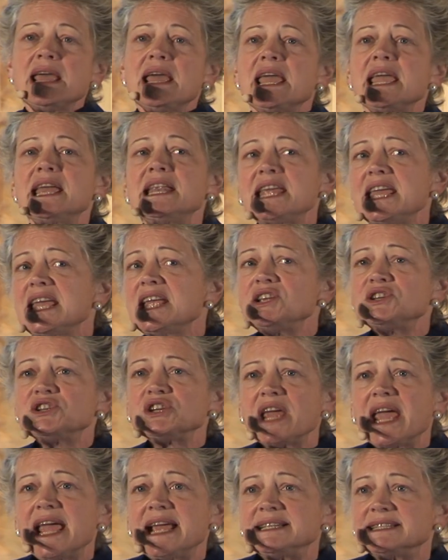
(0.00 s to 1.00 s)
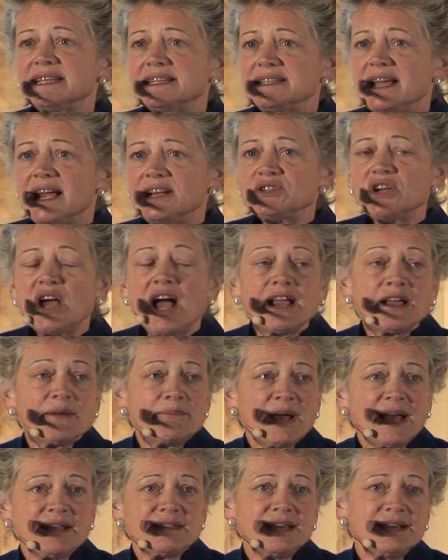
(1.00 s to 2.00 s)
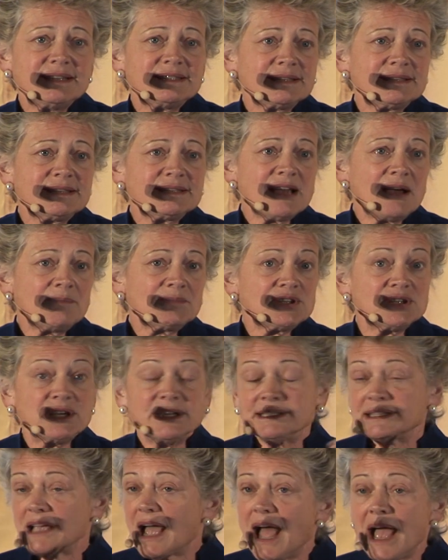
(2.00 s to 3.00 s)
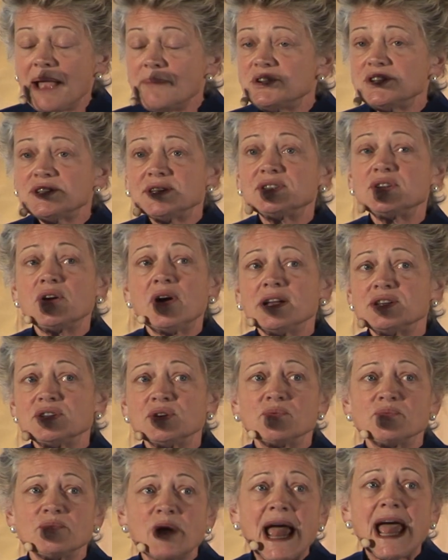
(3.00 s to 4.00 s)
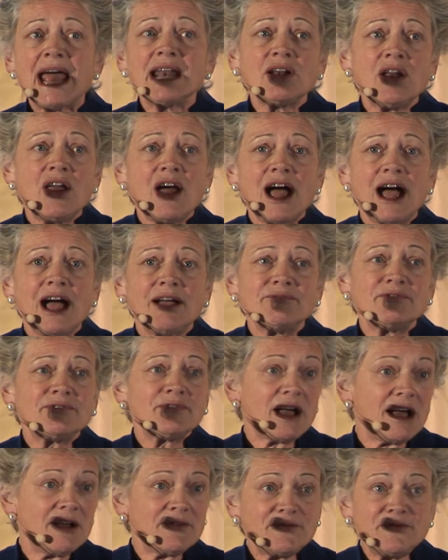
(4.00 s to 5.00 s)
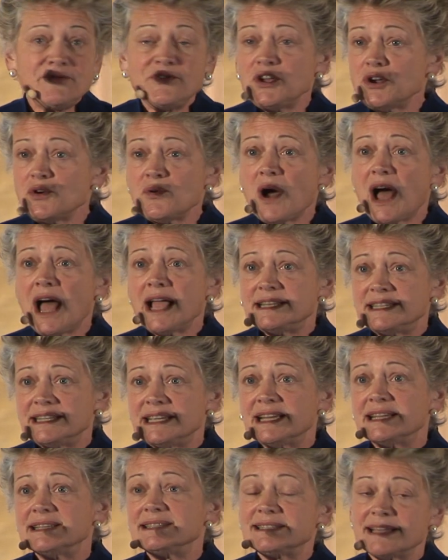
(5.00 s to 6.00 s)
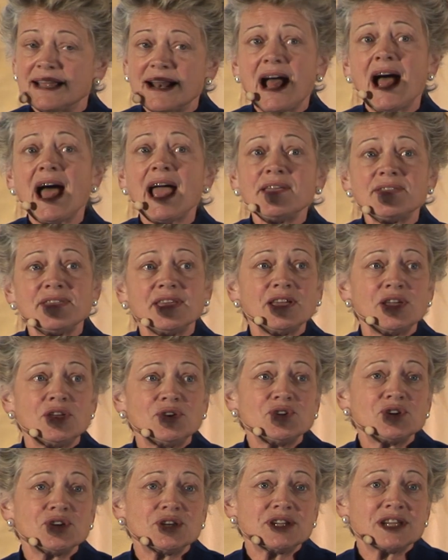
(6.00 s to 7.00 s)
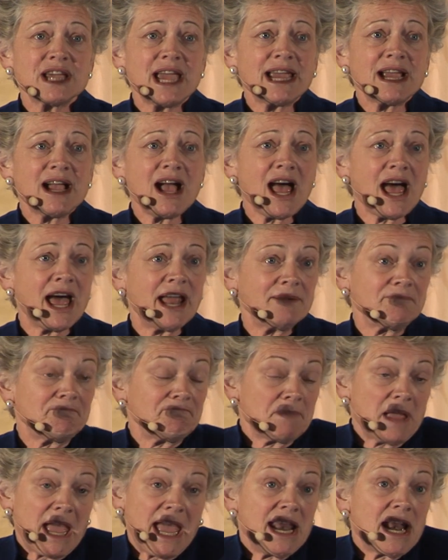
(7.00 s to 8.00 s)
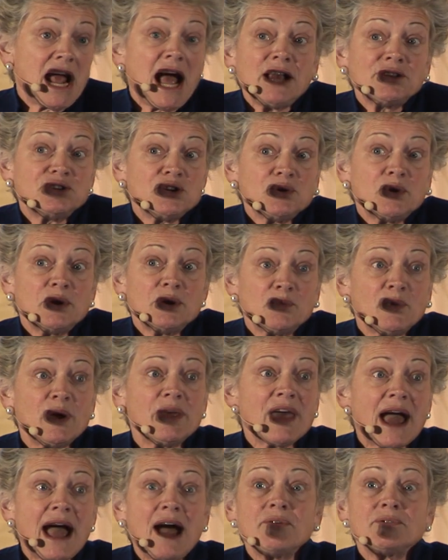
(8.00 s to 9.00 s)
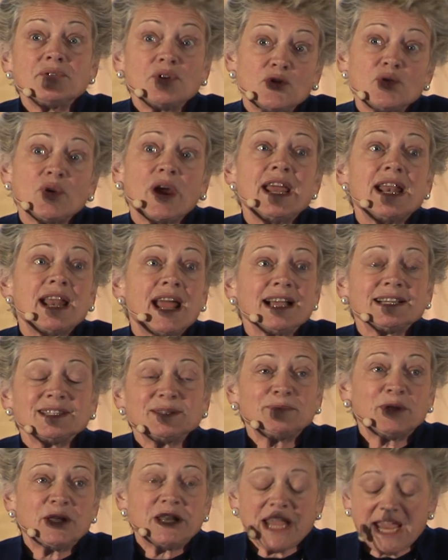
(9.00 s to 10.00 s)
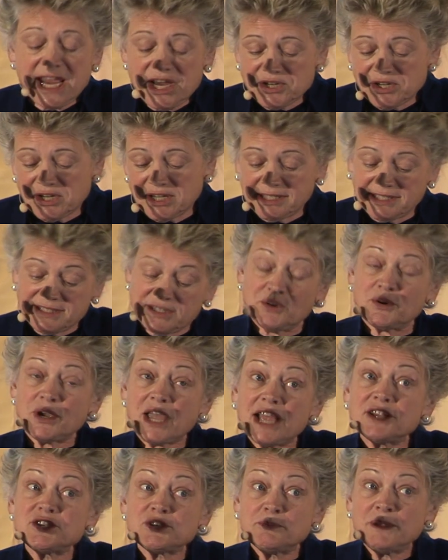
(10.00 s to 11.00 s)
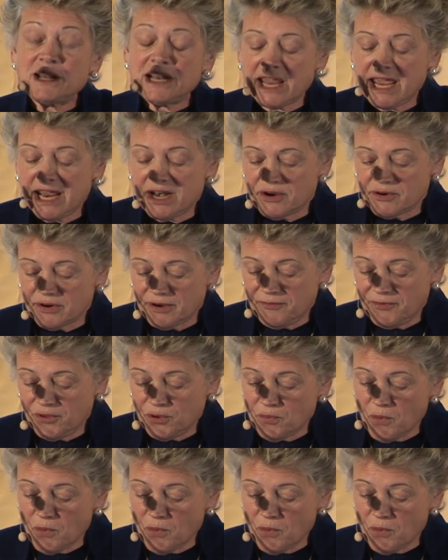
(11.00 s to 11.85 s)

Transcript: In each case, as I talk about these assumptions, I'm just going to rattle off a few ideas that I think you should take on, and I'll do it without great explanation, so catch me later if you